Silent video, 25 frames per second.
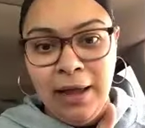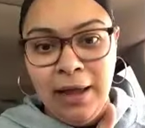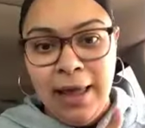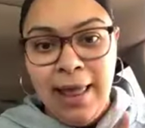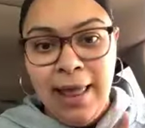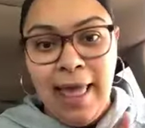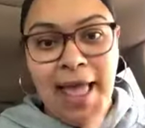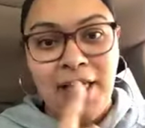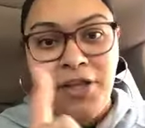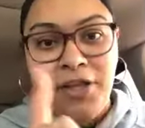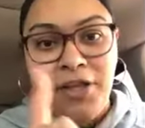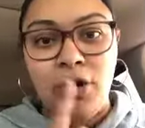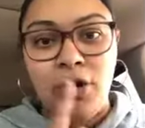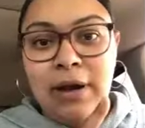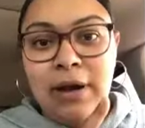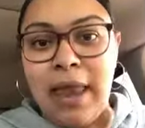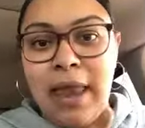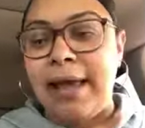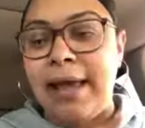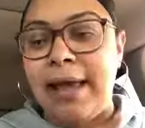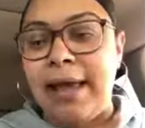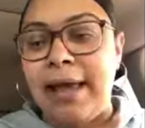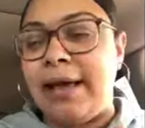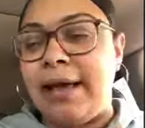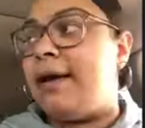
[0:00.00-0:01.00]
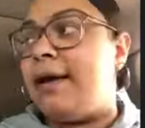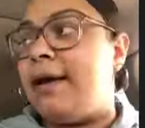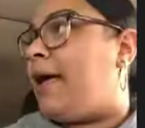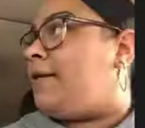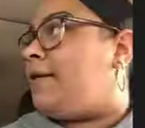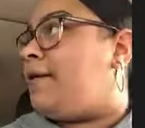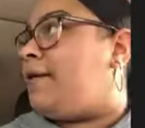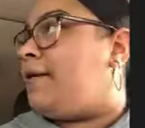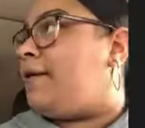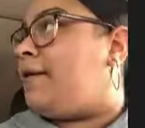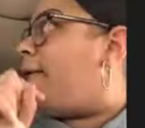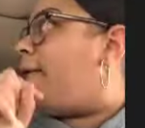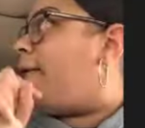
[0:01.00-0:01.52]
And you're like, God,
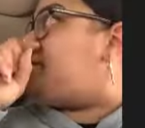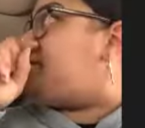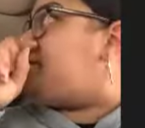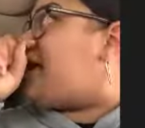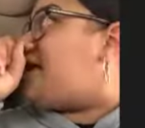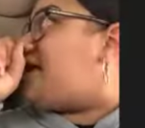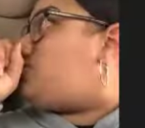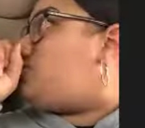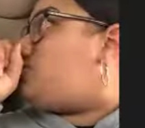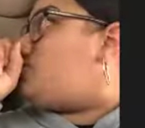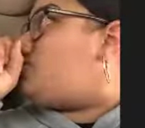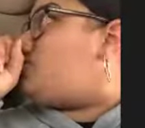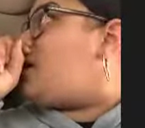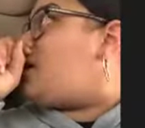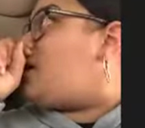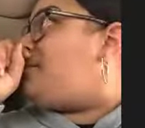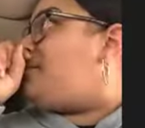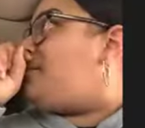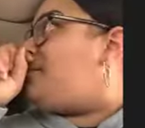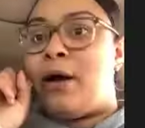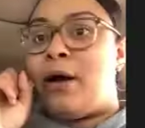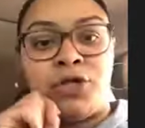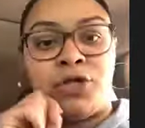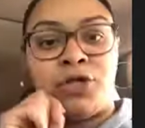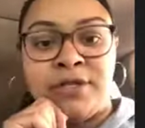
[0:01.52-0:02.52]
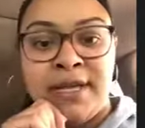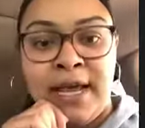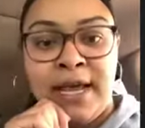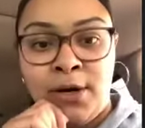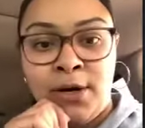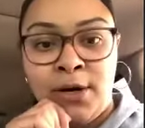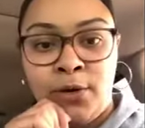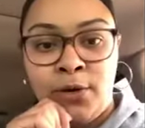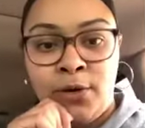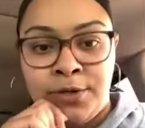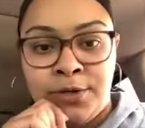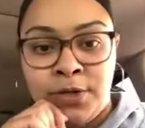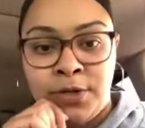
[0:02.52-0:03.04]
is that you coming down with your
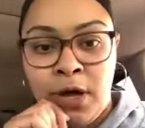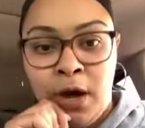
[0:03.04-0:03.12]
sandals,